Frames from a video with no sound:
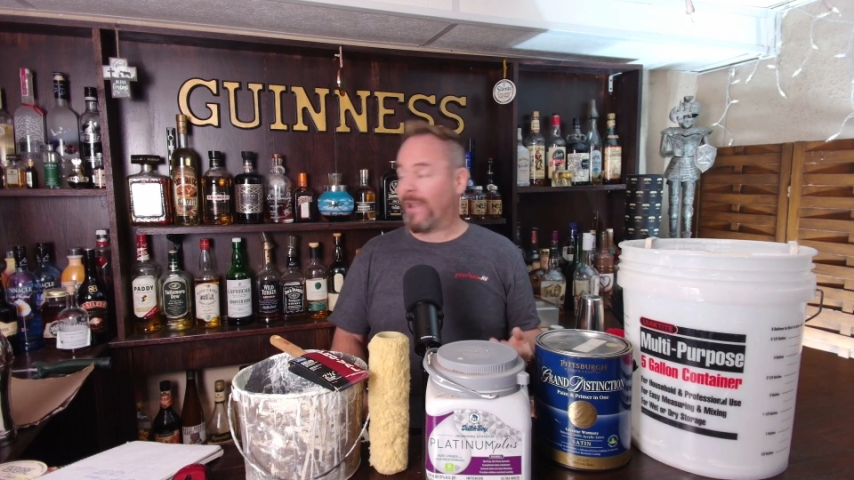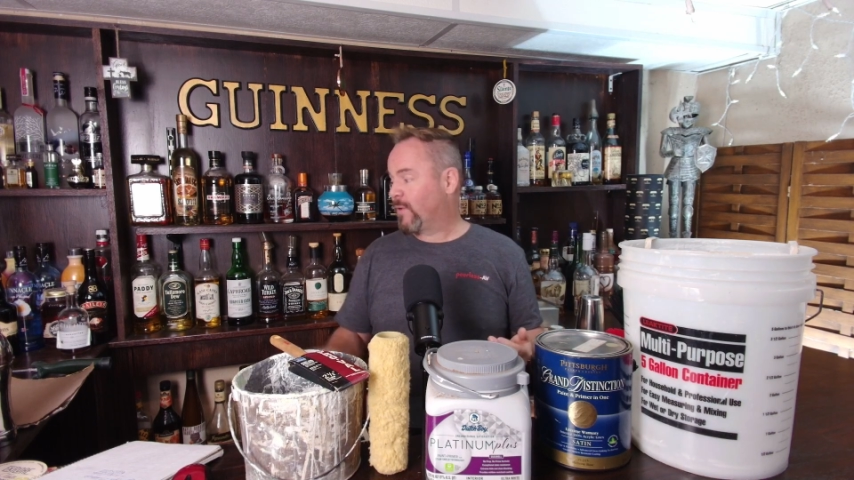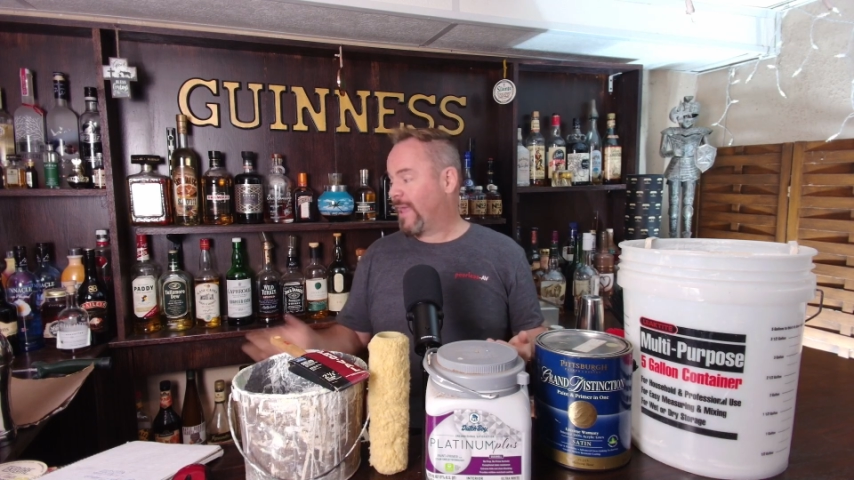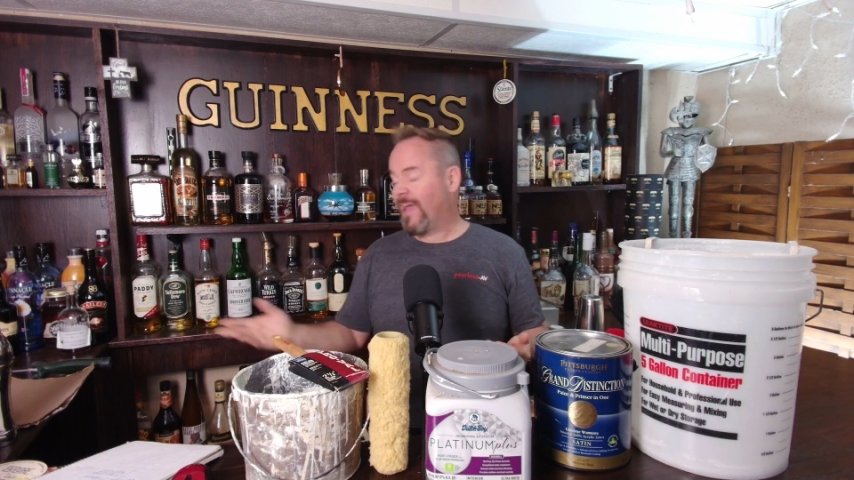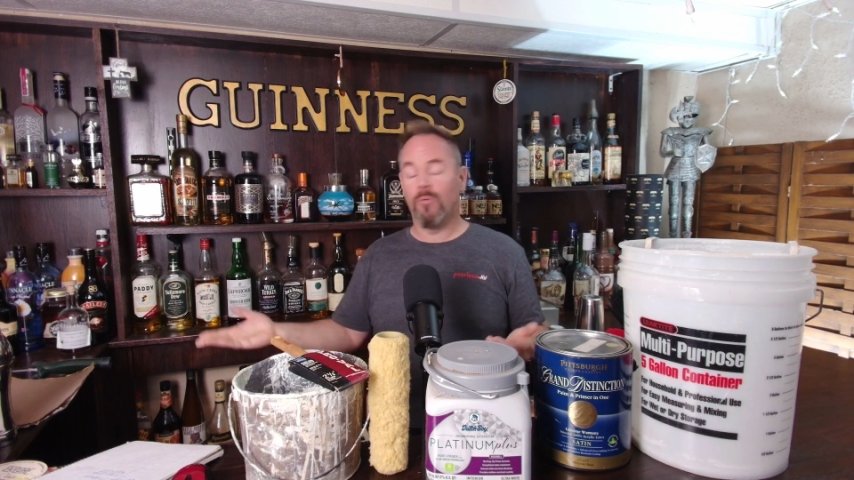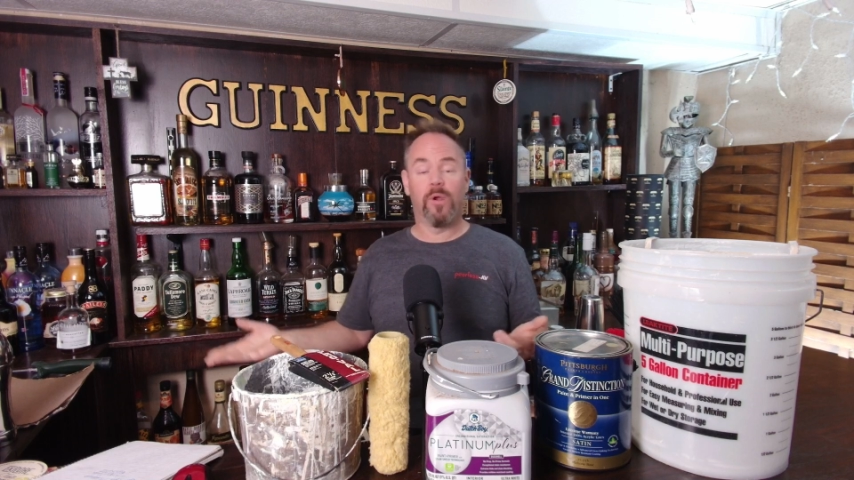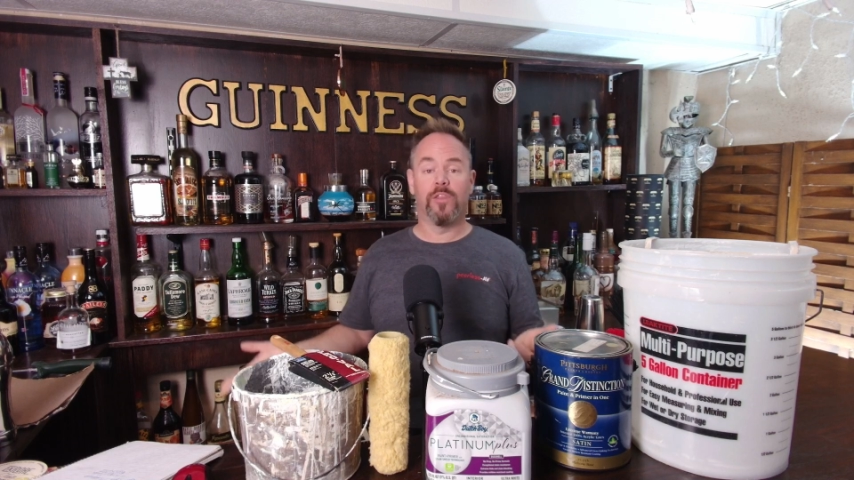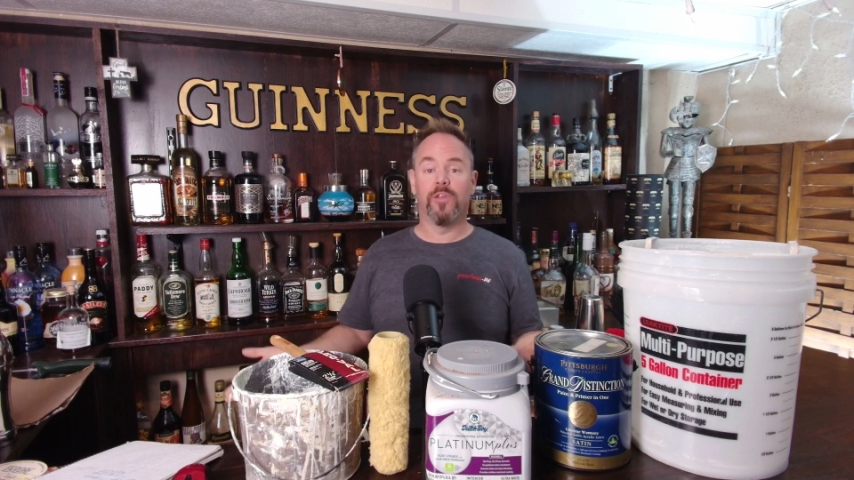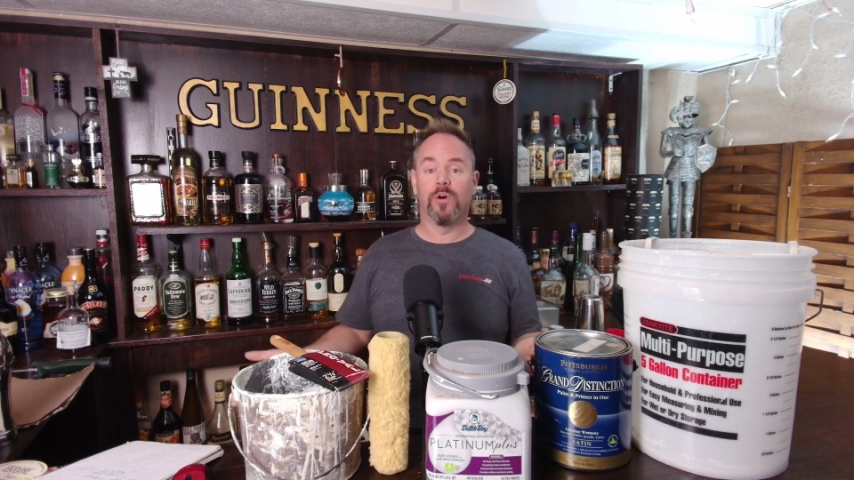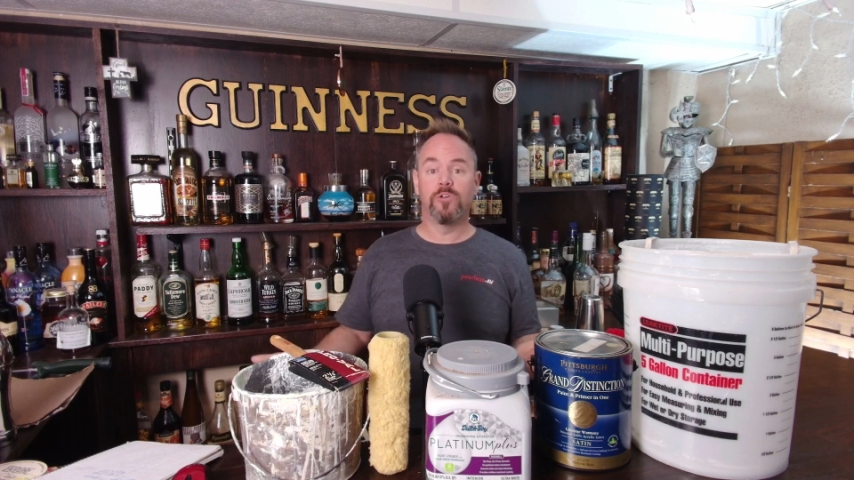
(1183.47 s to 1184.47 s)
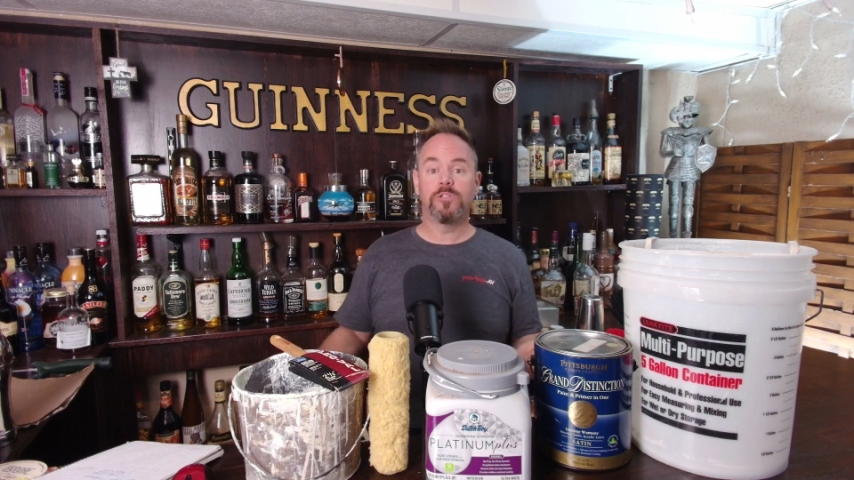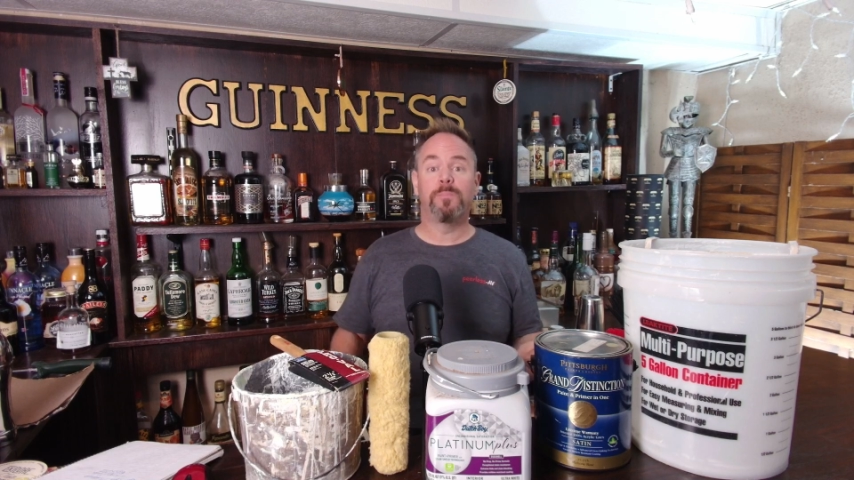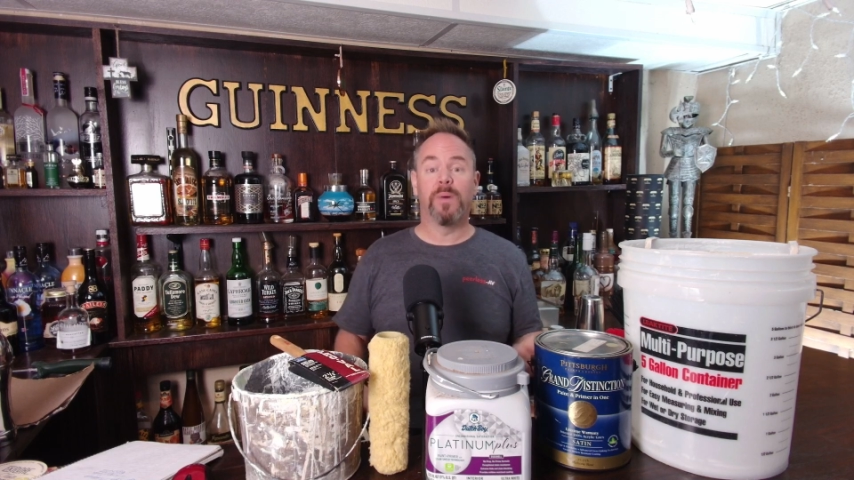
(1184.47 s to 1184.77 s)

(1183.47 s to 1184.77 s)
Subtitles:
I don't have one of those,